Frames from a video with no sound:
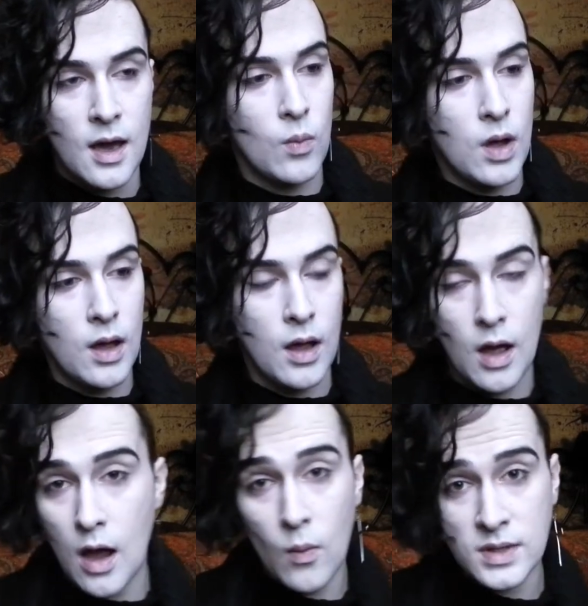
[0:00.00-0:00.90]
What
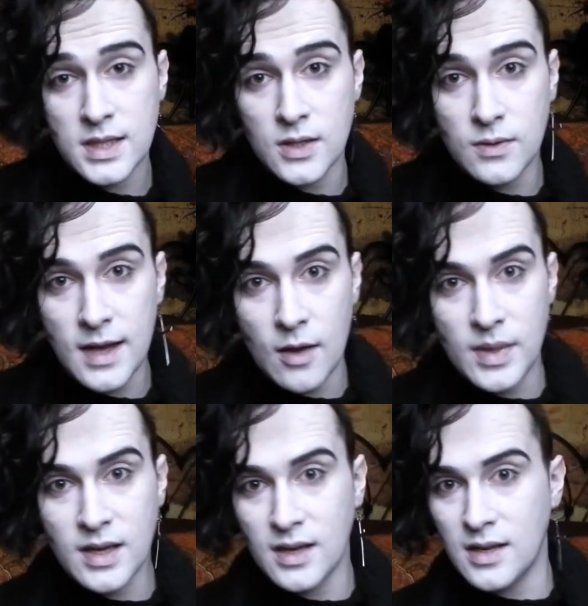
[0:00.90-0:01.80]
I want to do now,
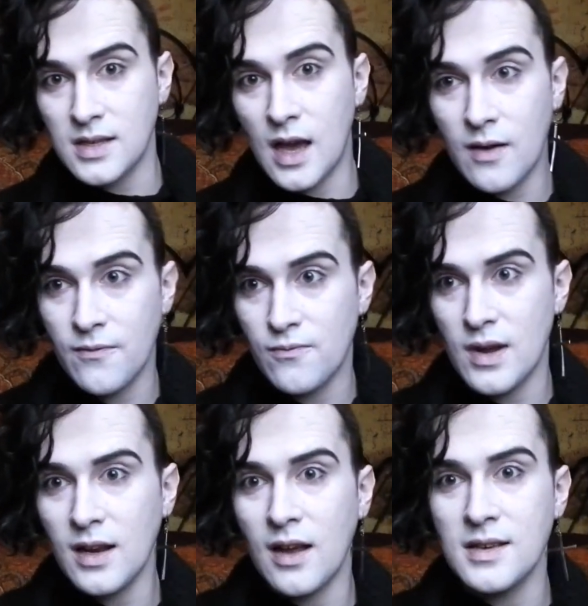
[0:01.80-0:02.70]
because I
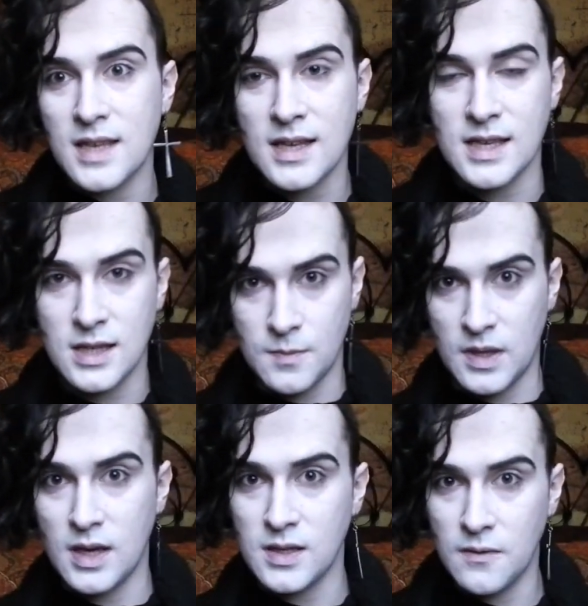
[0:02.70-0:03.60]
realised that it's
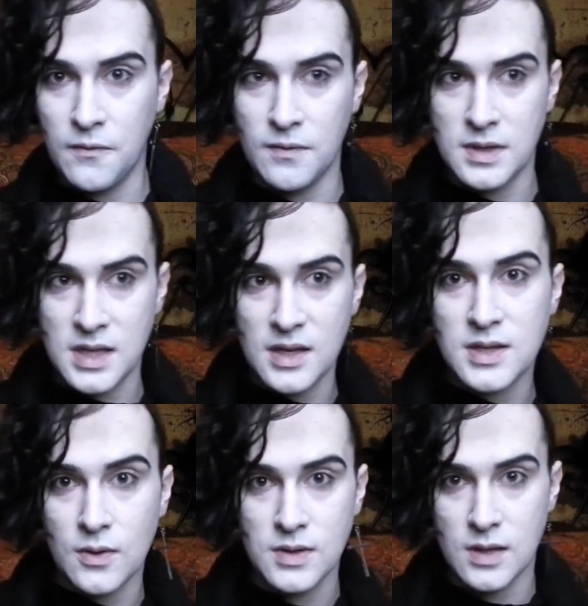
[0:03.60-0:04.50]
because of certain
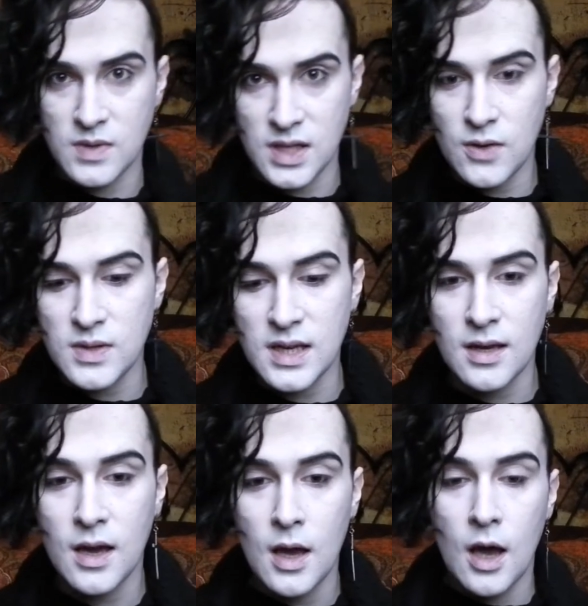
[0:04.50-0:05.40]
songs I was
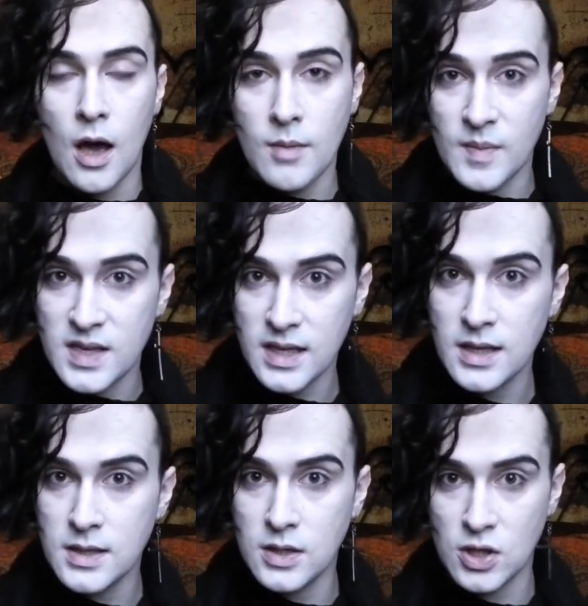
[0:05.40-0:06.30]
using, I'm going to be
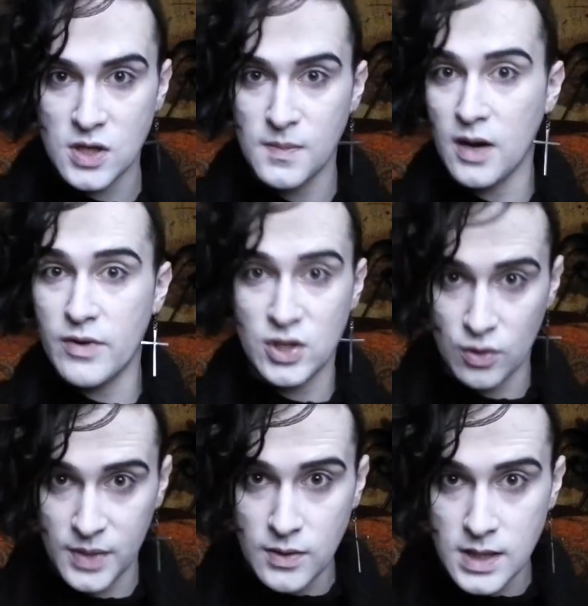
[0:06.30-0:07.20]
sticking to just my
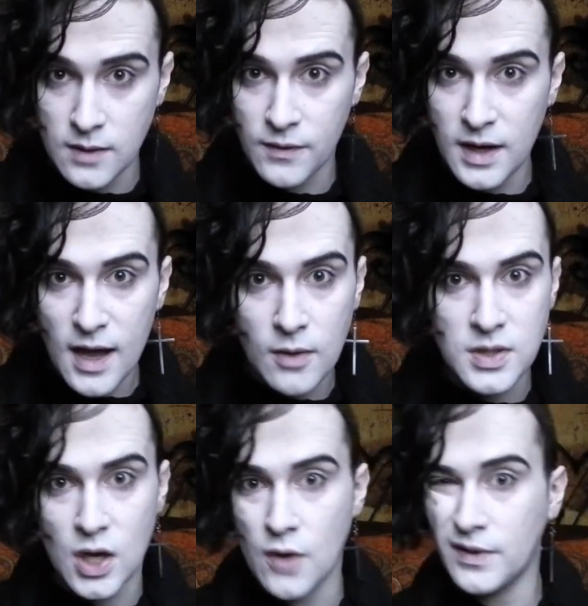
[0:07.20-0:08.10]
original music for now,
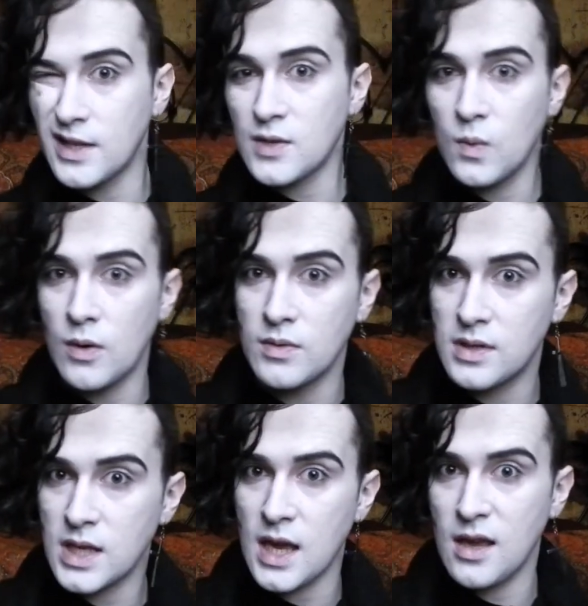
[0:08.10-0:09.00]
so hopefully this won't
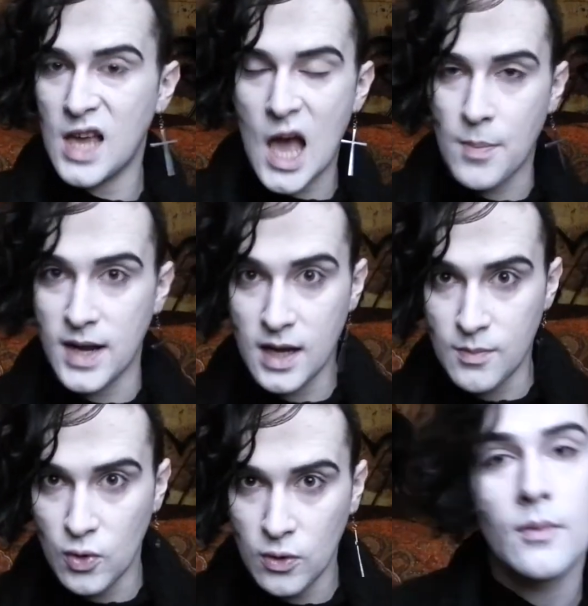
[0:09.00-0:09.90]
happen
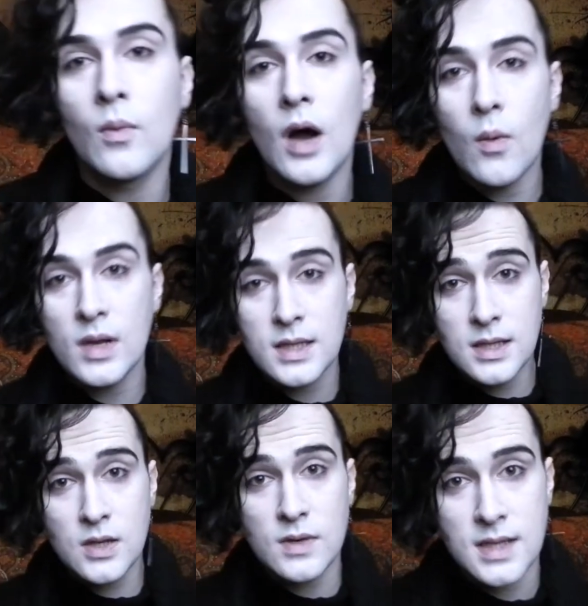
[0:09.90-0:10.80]
anymore. But what I wanted to
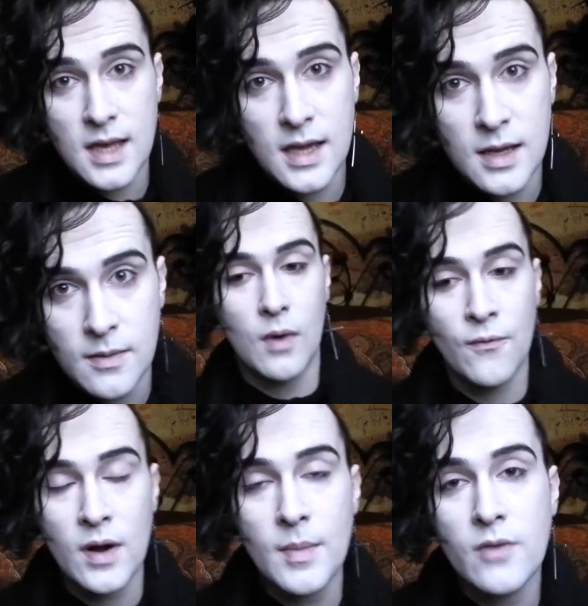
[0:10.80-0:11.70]
do today, a
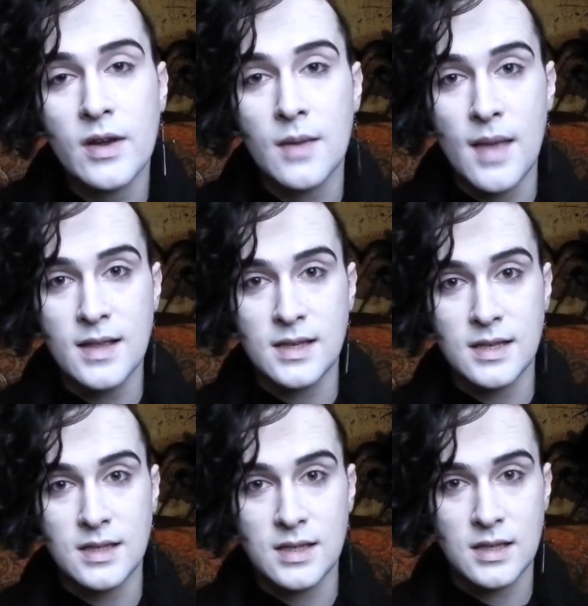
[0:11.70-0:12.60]
friend of mine
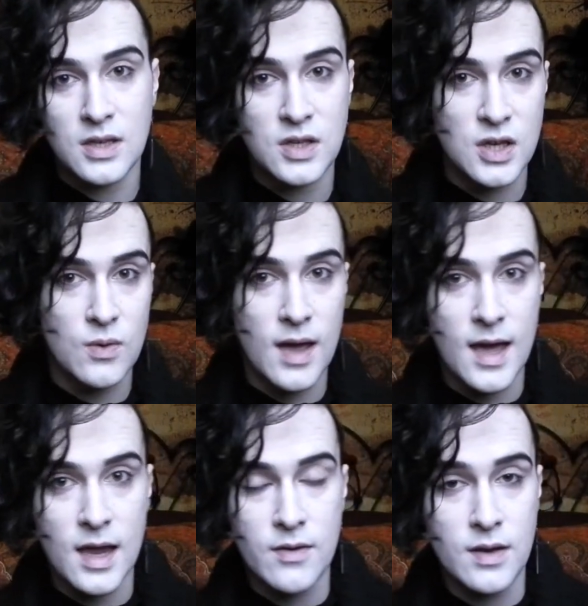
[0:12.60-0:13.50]
recommended to do
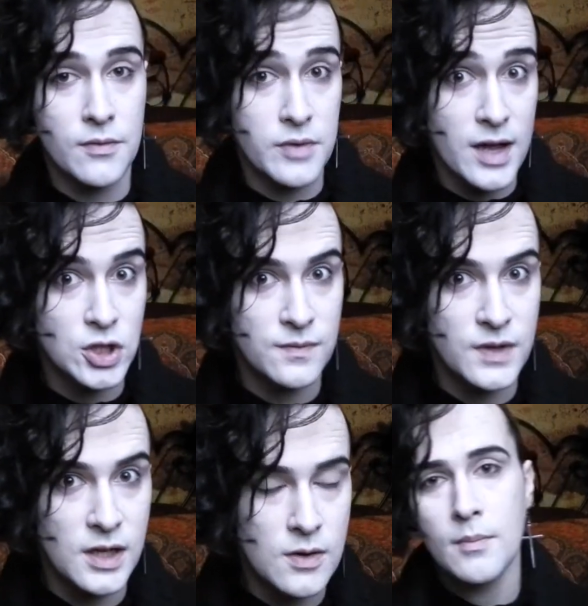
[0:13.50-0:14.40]
another reaction video.